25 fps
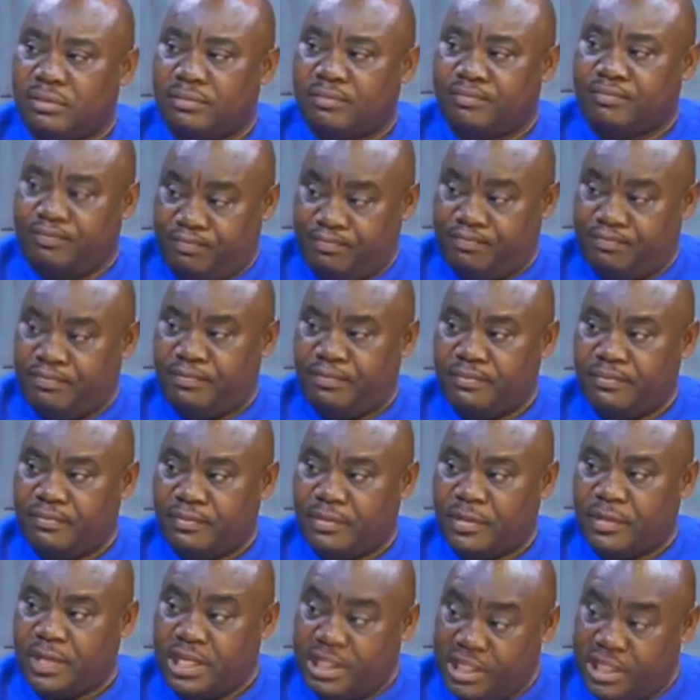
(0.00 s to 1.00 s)
In
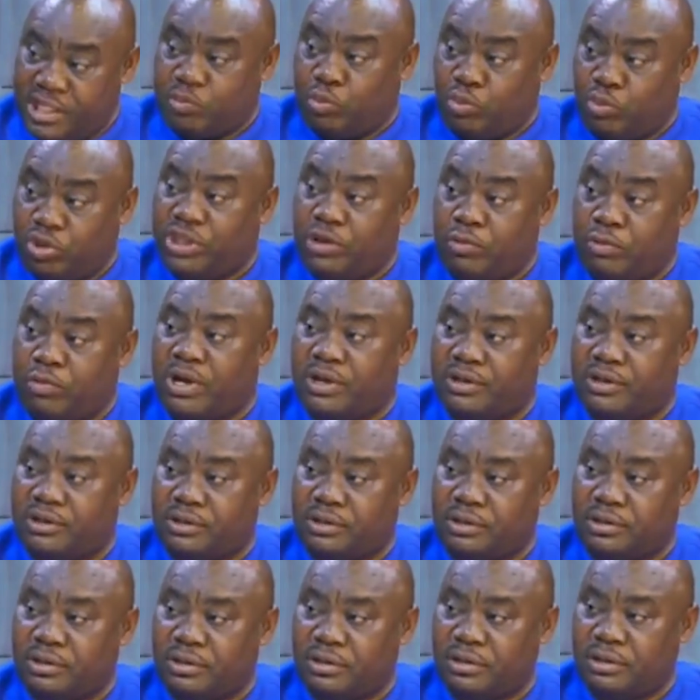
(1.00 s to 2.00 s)
this modern
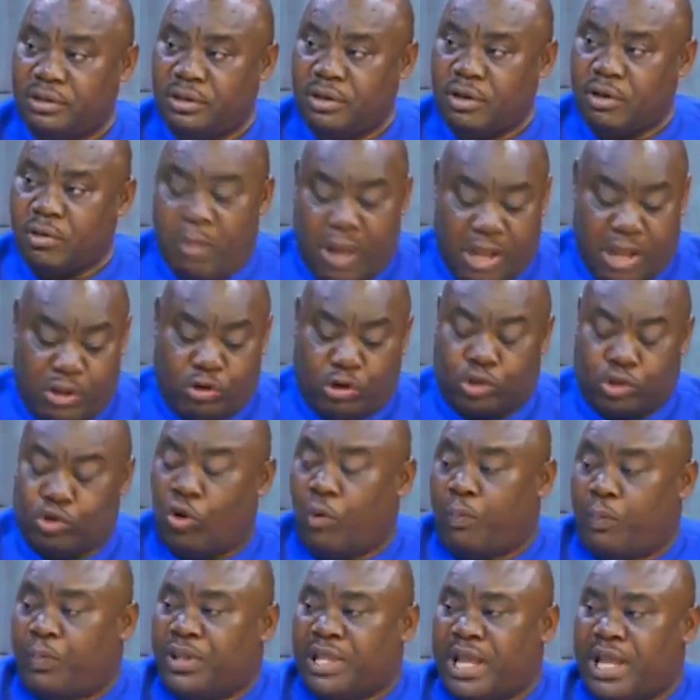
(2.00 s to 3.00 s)
world. Why
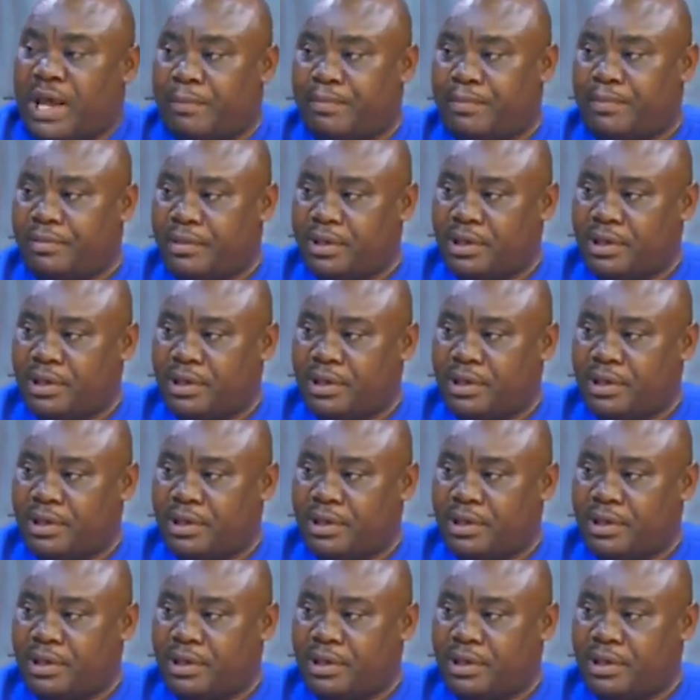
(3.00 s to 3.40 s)
not open up?